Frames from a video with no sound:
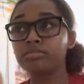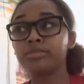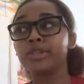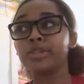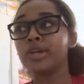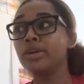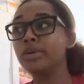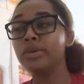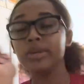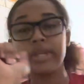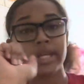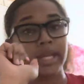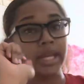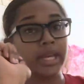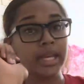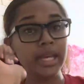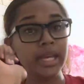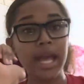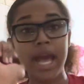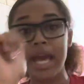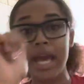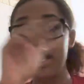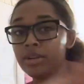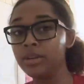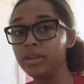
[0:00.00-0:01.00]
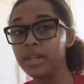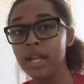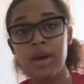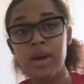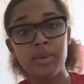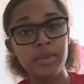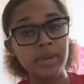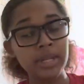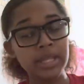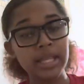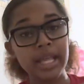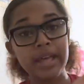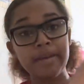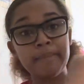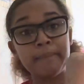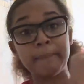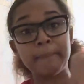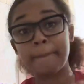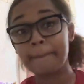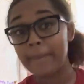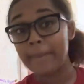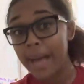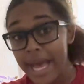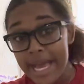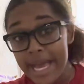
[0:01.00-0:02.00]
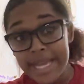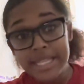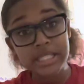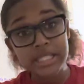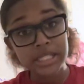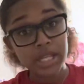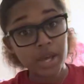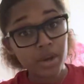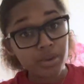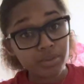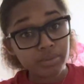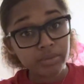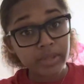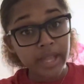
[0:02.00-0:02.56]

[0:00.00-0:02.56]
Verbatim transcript: Okay? I do not want to let myself